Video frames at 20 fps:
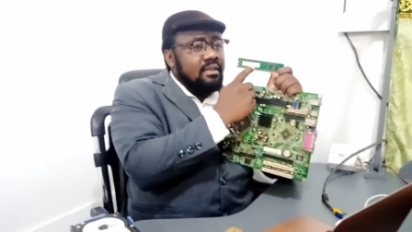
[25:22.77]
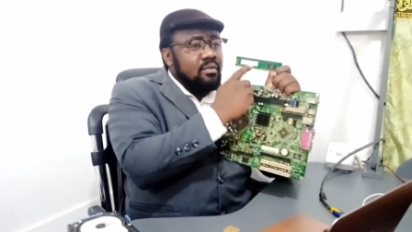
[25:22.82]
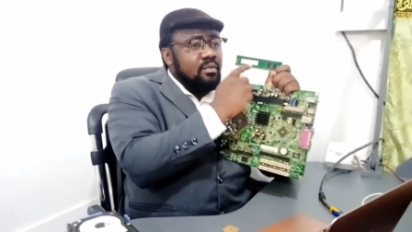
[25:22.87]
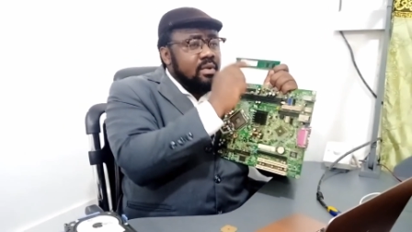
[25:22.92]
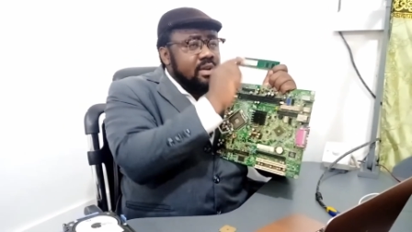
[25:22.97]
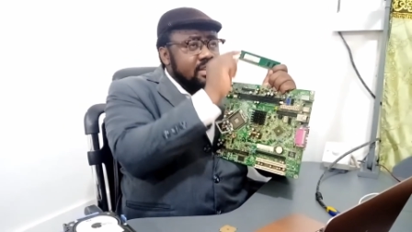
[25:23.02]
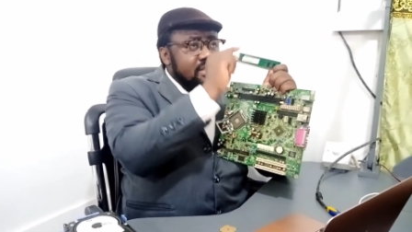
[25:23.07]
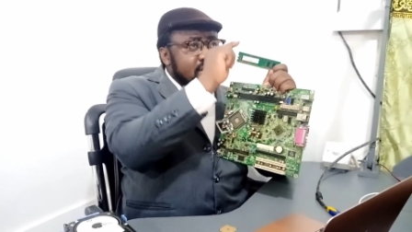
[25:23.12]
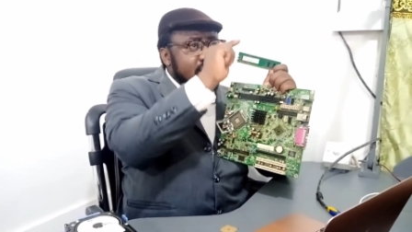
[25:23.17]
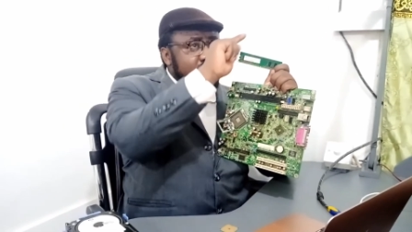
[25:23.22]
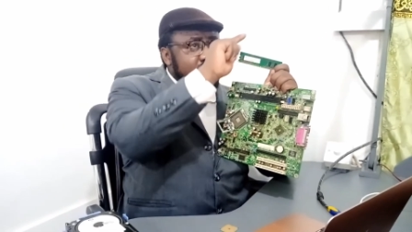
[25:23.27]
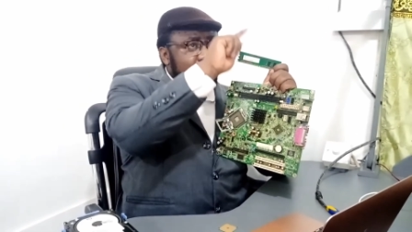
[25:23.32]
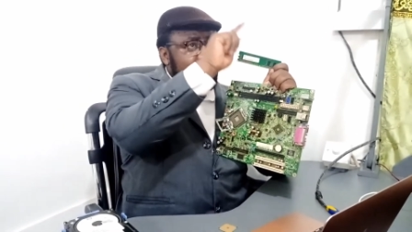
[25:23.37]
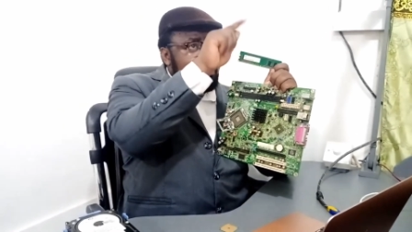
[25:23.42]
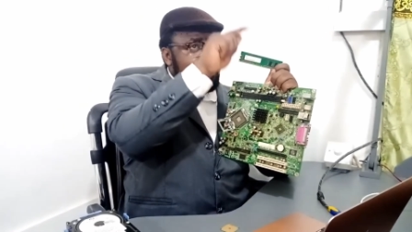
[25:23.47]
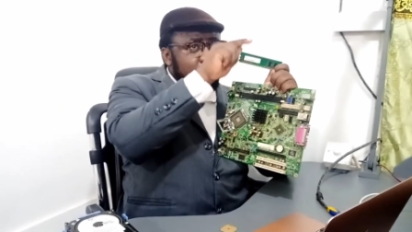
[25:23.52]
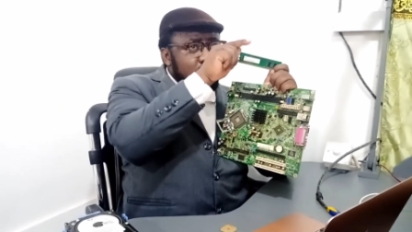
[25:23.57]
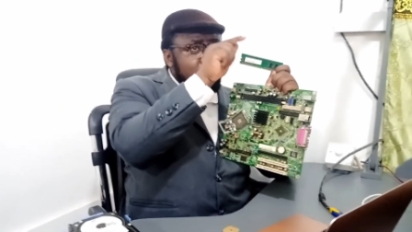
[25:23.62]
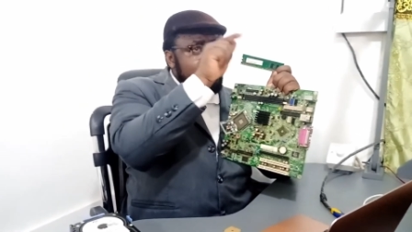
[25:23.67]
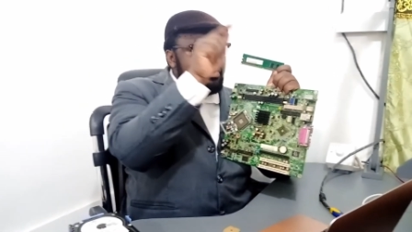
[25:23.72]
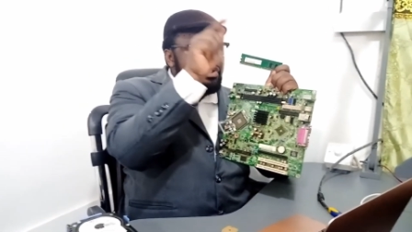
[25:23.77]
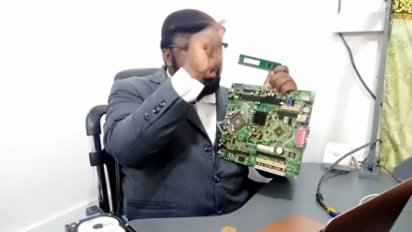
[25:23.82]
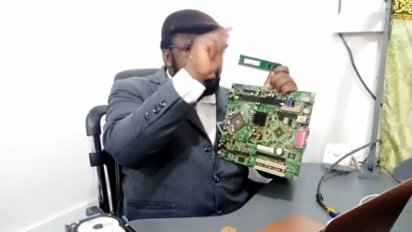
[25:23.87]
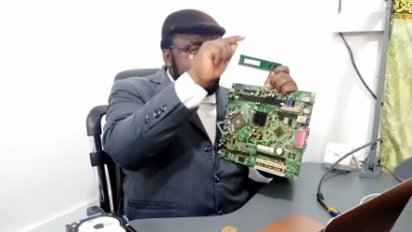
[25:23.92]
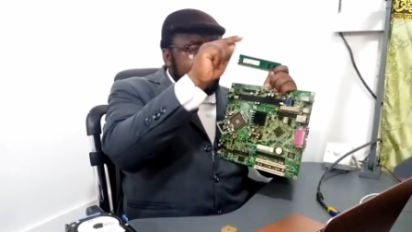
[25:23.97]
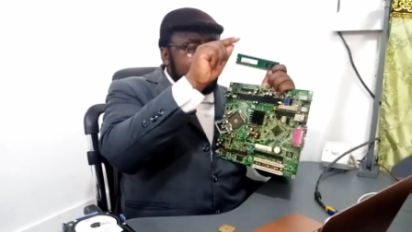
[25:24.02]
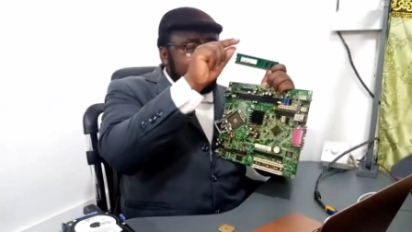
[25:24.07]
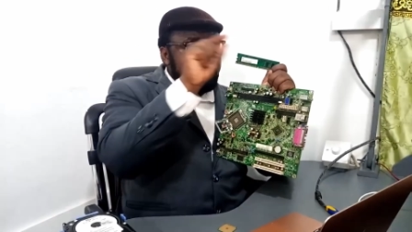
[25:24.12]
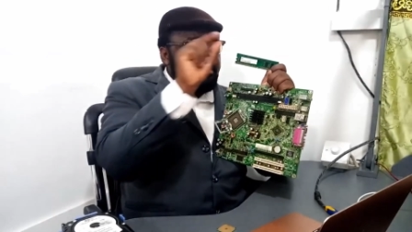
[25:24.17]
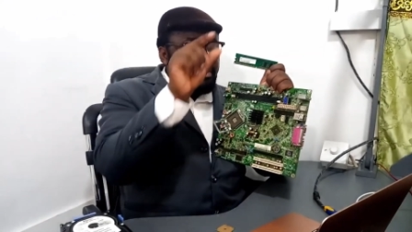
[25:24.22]
When you see 2
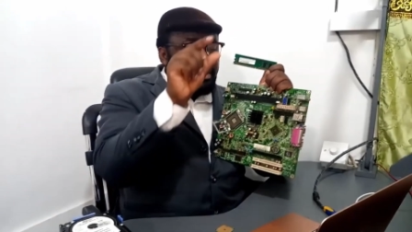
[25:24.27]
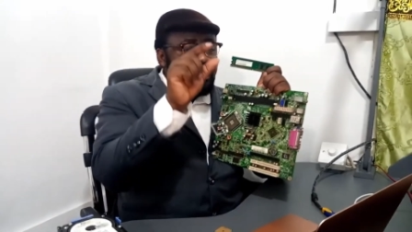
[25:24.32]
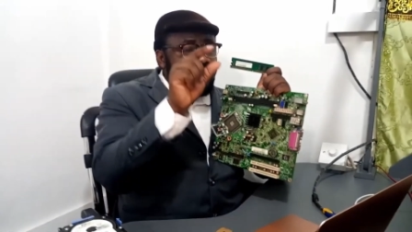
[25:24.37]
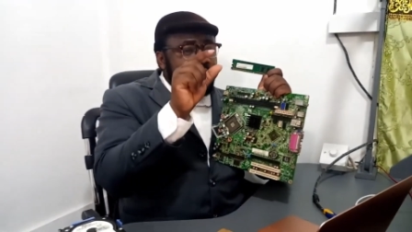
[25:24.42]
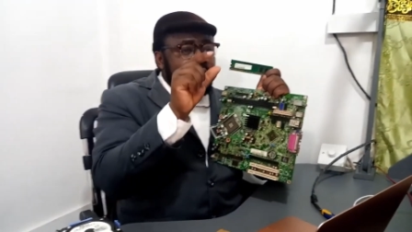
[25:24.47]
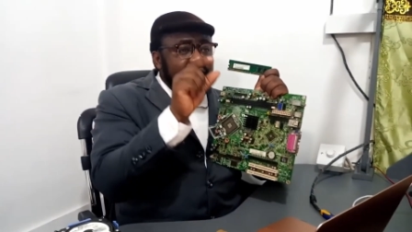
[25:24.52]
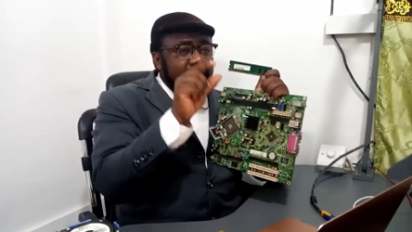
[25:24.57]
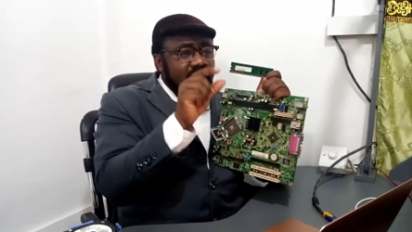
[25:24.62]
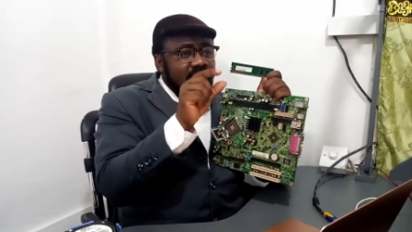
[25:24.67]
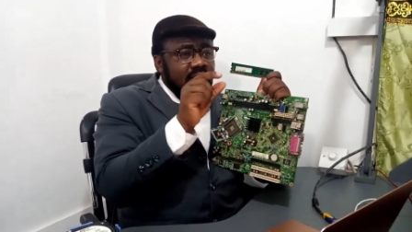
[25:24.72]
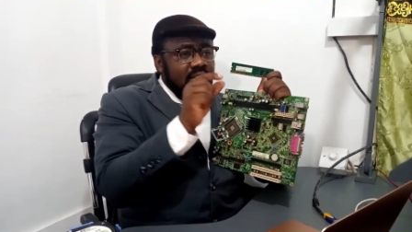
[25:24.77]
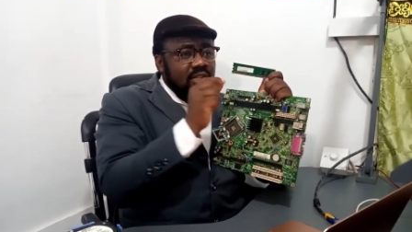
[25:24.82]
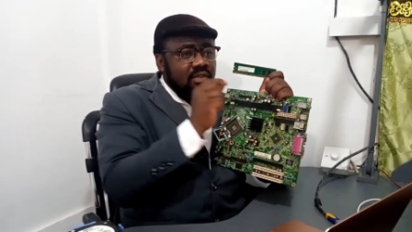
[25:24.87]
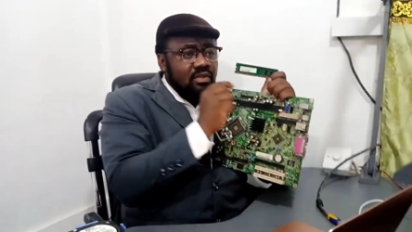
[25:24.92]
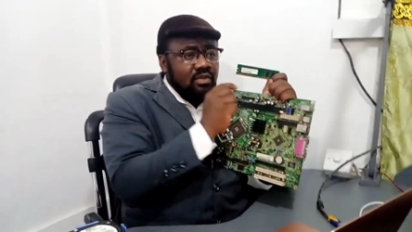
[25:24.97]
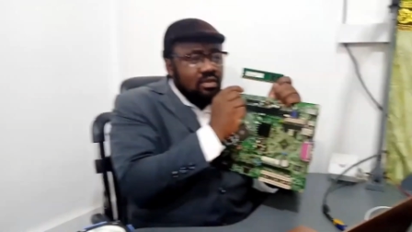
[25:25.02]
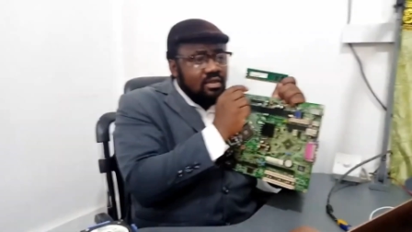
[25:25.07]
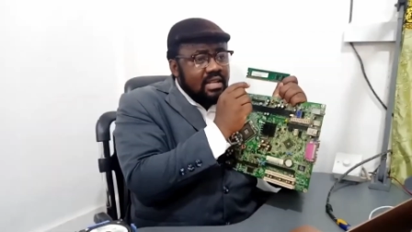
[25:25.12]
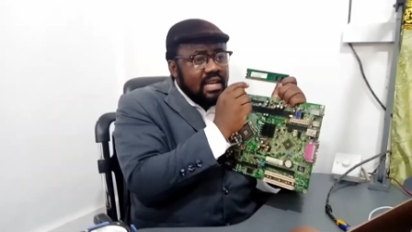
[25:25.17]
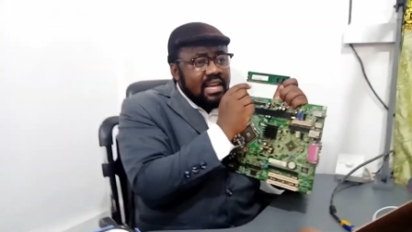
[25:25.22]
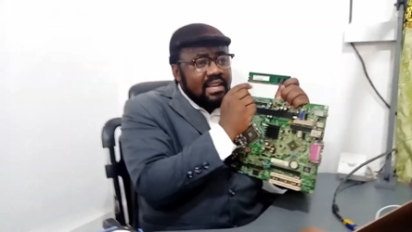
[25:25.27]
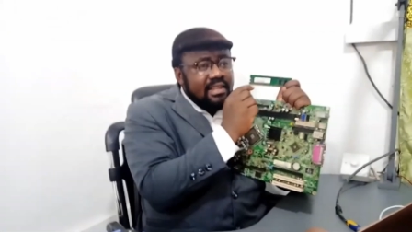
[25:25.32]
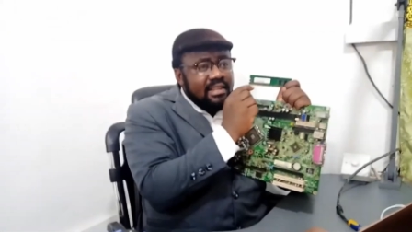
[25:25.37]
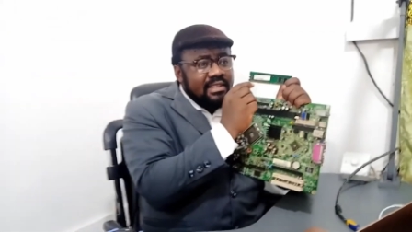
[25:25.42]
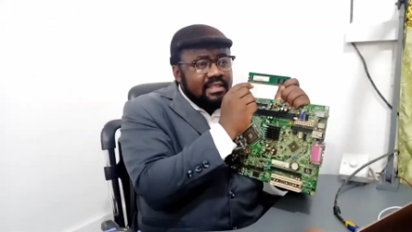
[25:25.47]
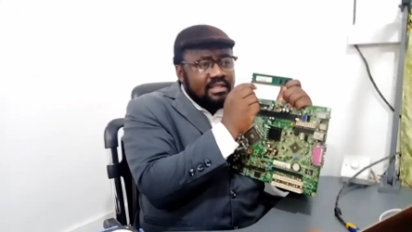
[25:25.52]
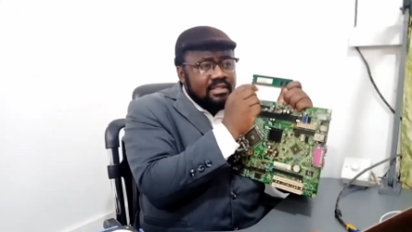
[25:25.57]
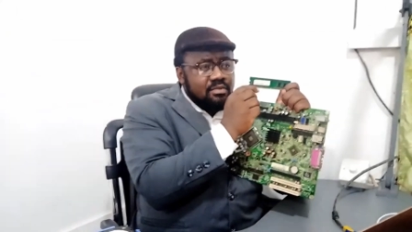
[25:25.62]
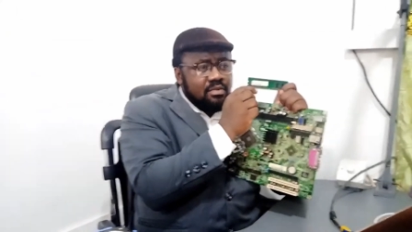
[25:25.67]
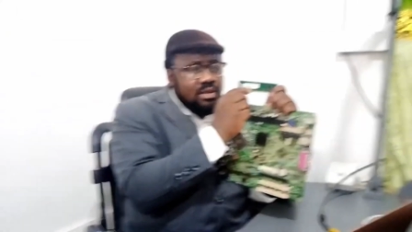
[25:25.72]
GB, you know that
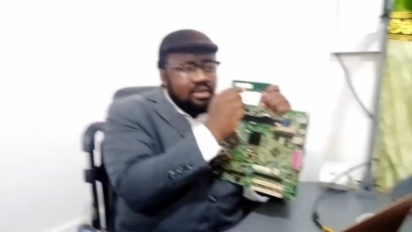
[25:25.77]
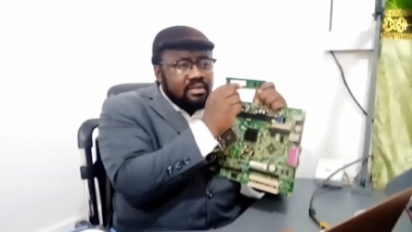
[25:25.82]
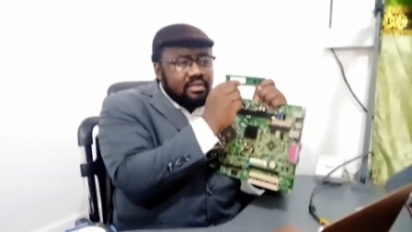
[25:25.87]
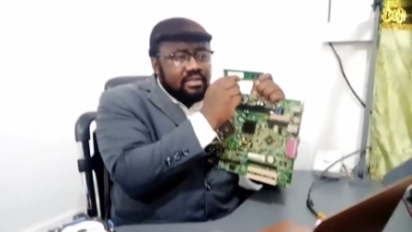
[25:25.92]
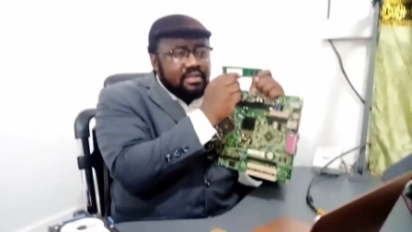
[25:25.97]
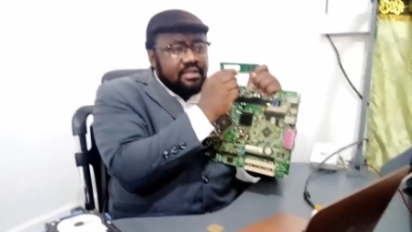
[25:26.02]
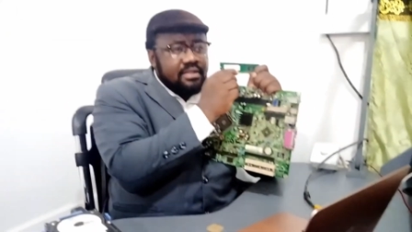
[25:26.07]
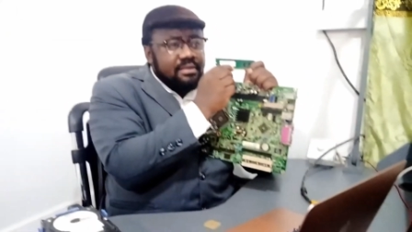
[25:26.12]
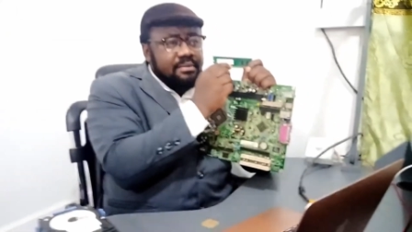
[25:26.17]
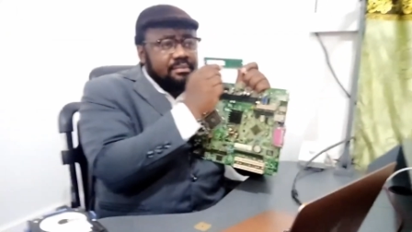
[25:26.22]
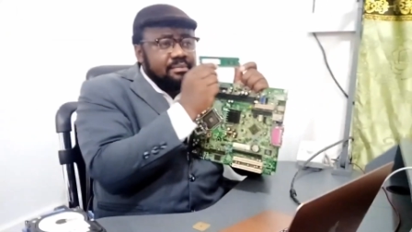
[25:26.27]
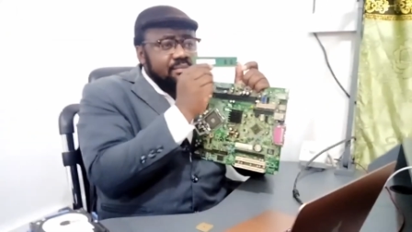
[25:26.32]
it's what?